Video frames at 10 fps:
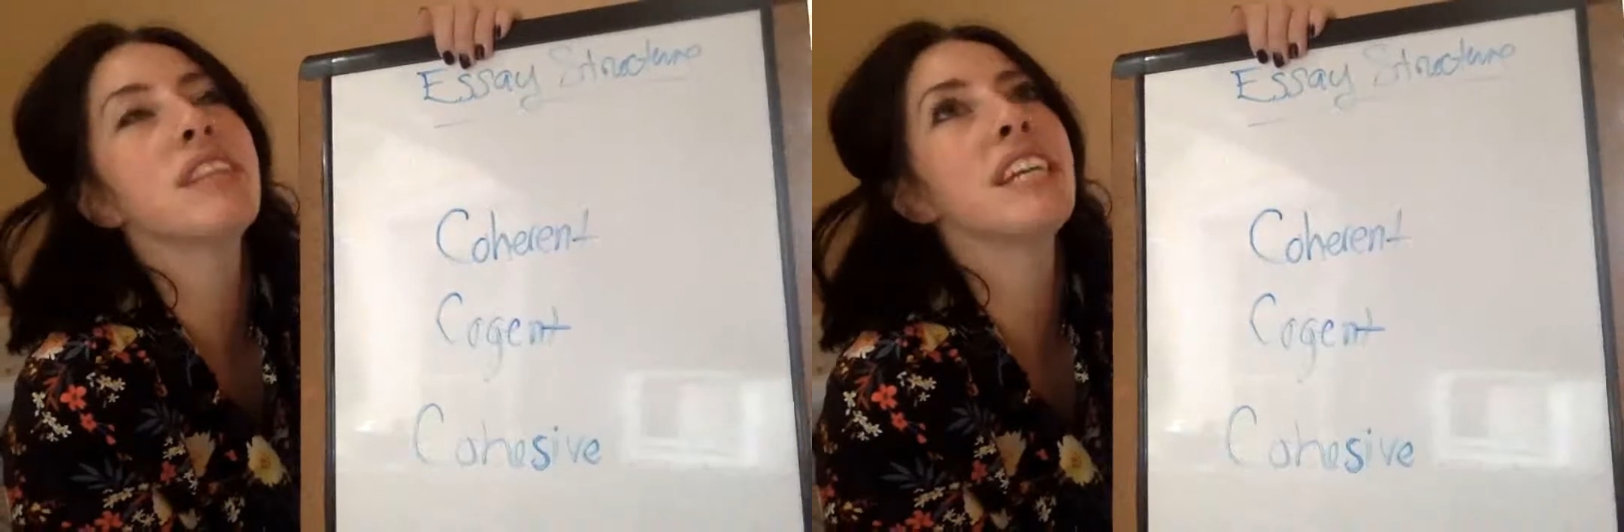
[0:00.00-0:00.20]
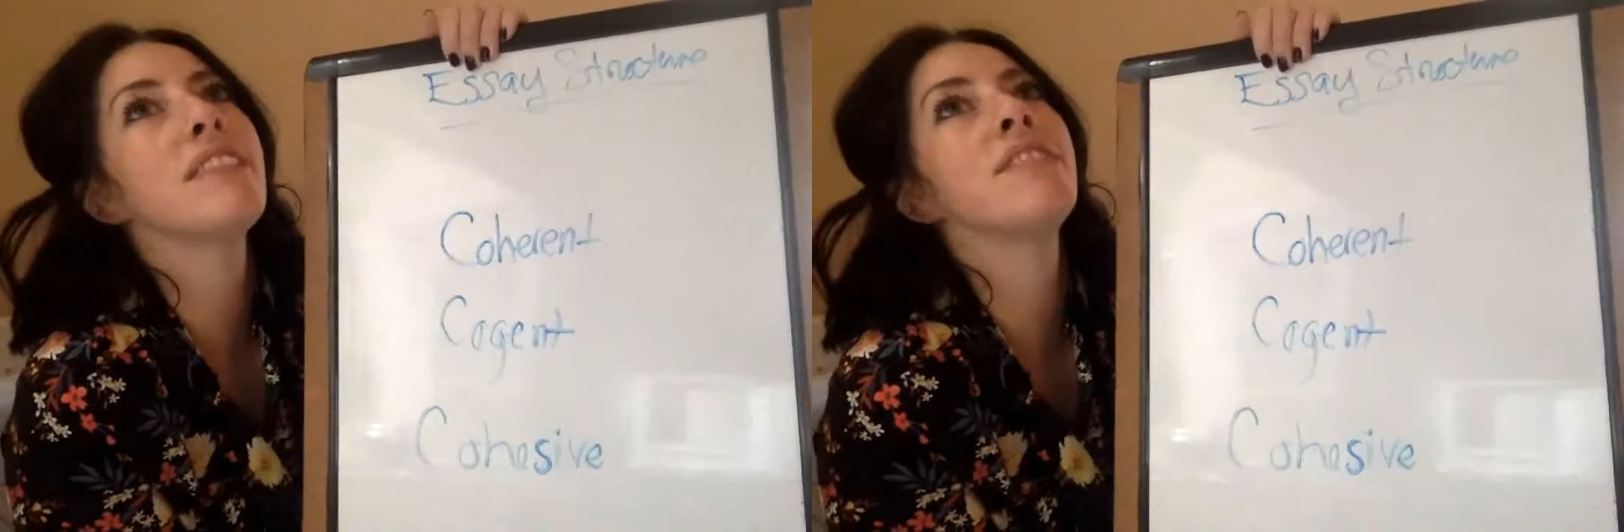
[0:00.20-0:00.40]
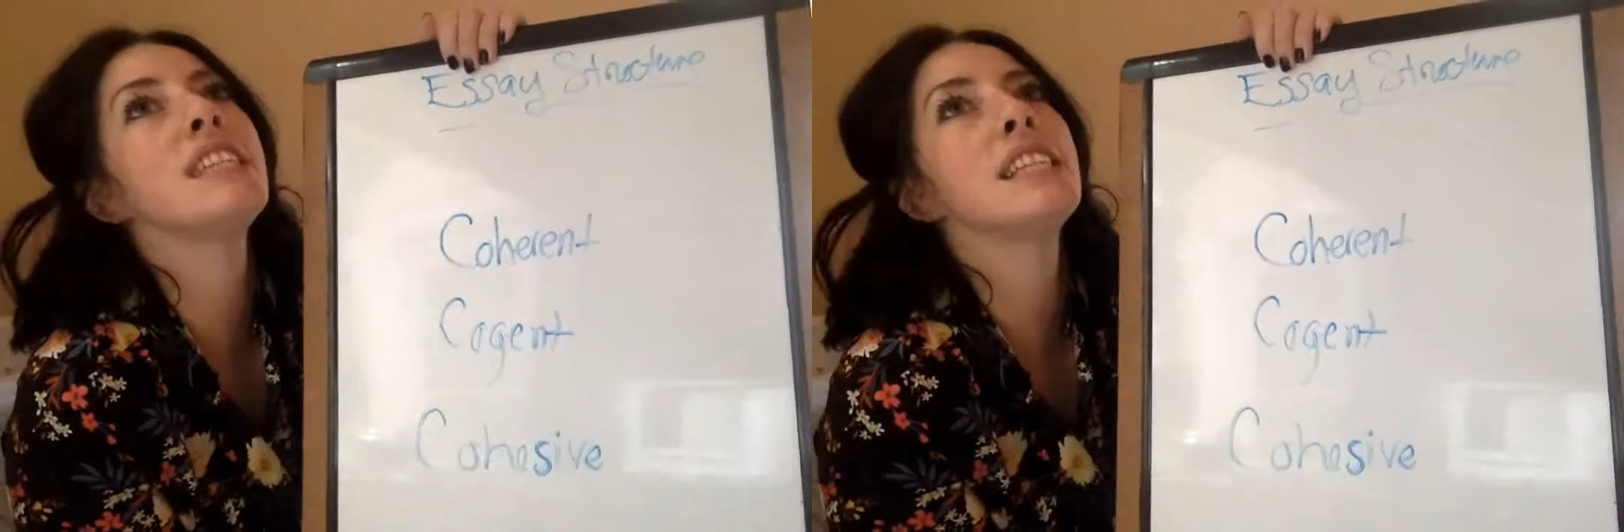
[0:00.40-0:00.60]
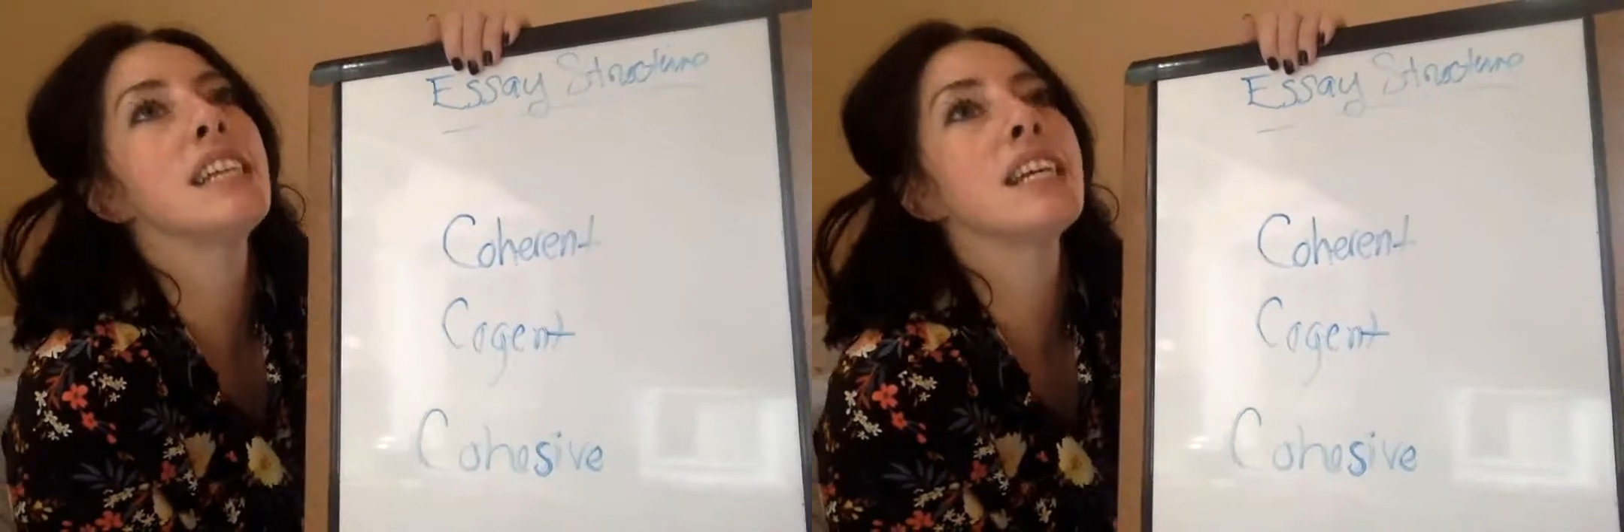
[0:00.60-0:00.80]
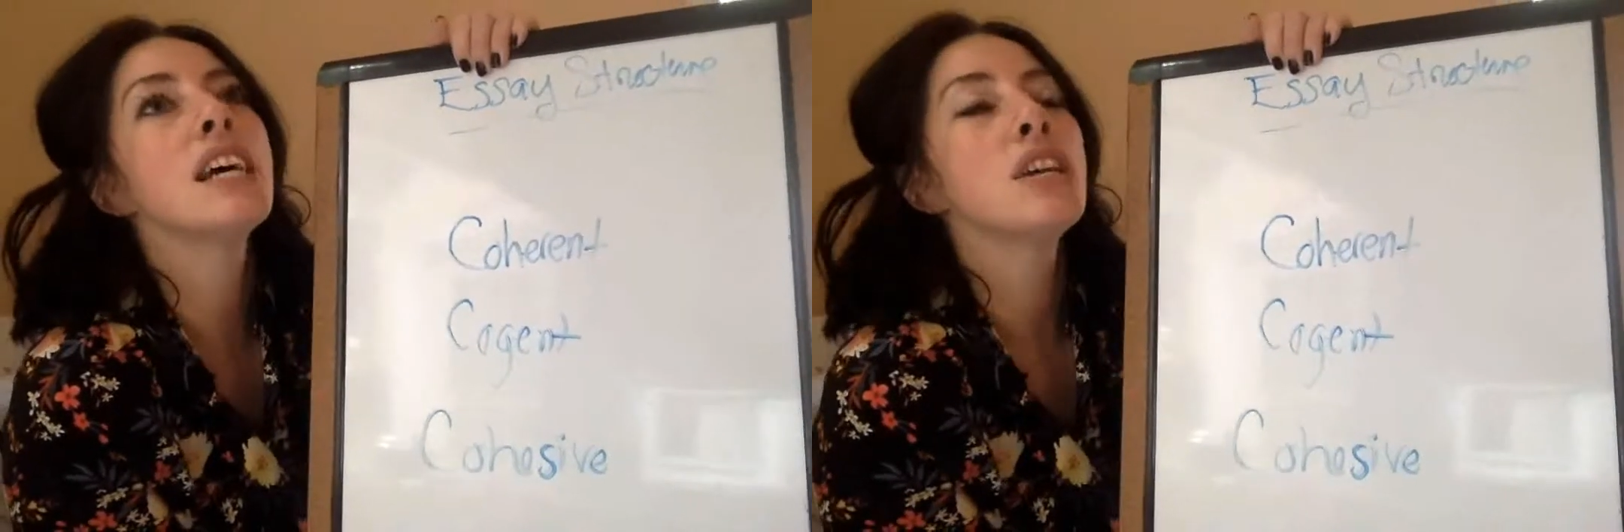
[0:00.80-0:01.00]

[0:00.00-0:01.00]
convincing.